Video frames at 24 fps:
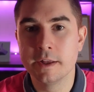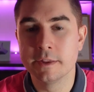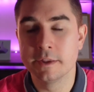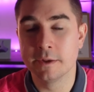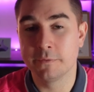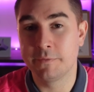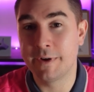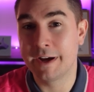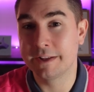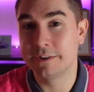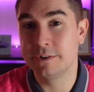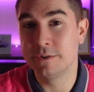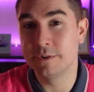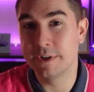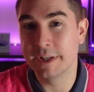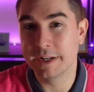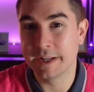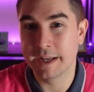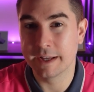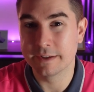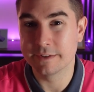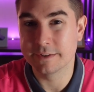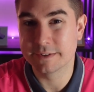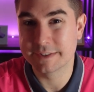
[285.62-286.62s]
the fact that you get
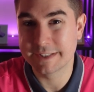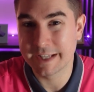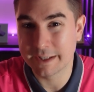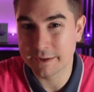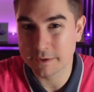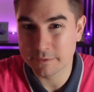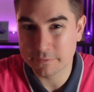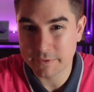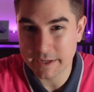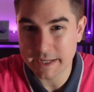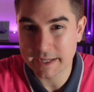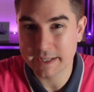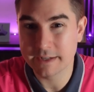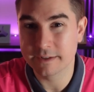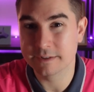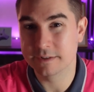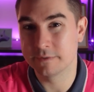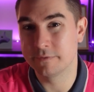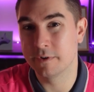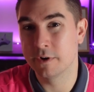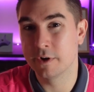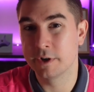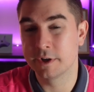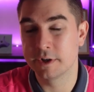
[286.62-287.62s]
to sell it vacant is
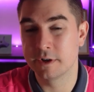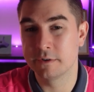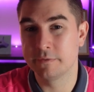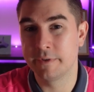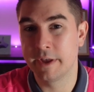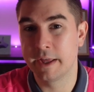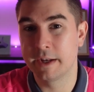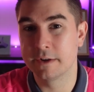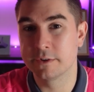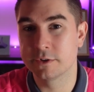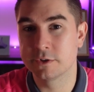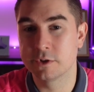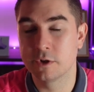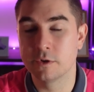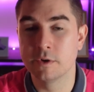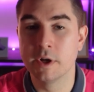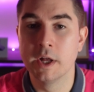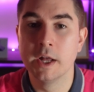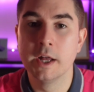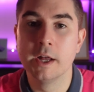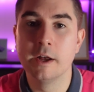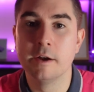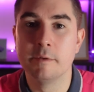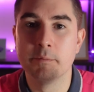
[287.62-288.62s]
a very good advantage. So
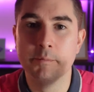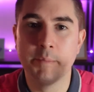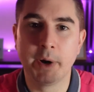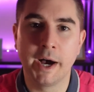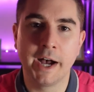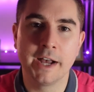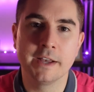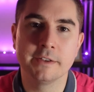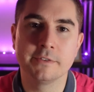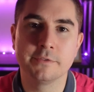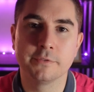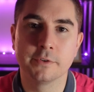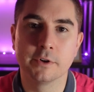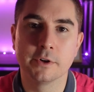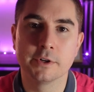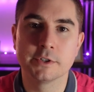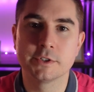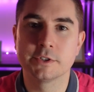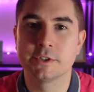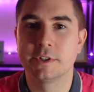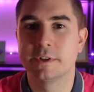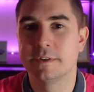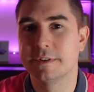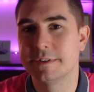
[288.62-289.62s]
buy
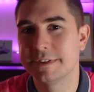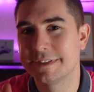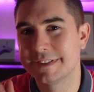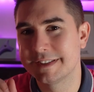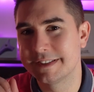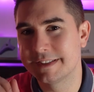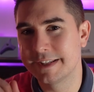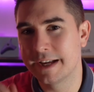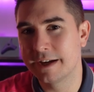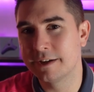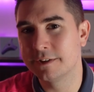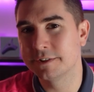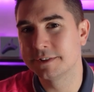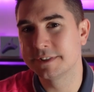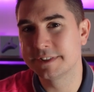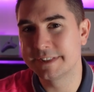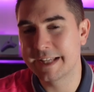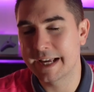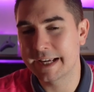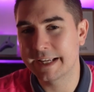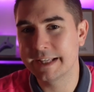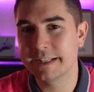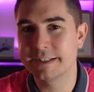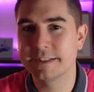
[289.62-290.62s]
first, sell
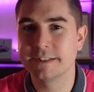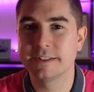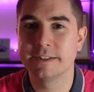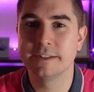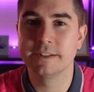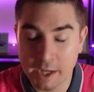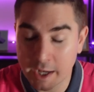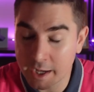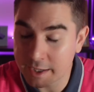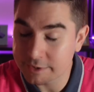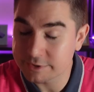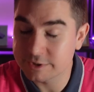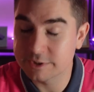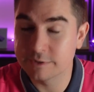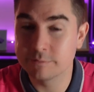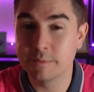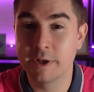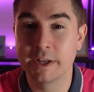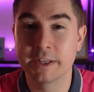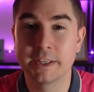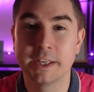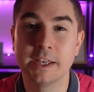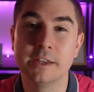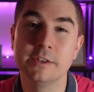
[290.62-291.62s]
second. Awesome.
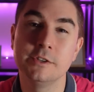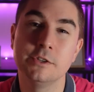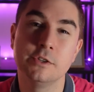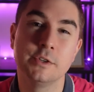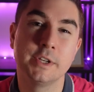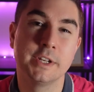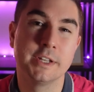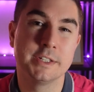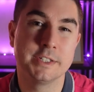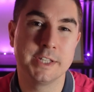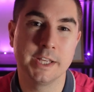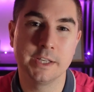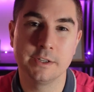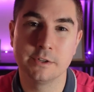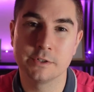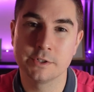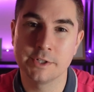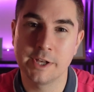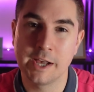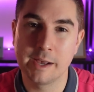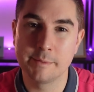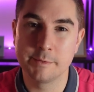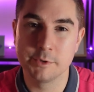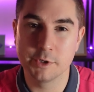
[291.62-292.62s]
Again, you get to take your
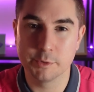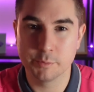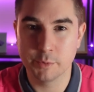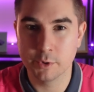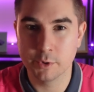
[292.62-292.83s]
time in your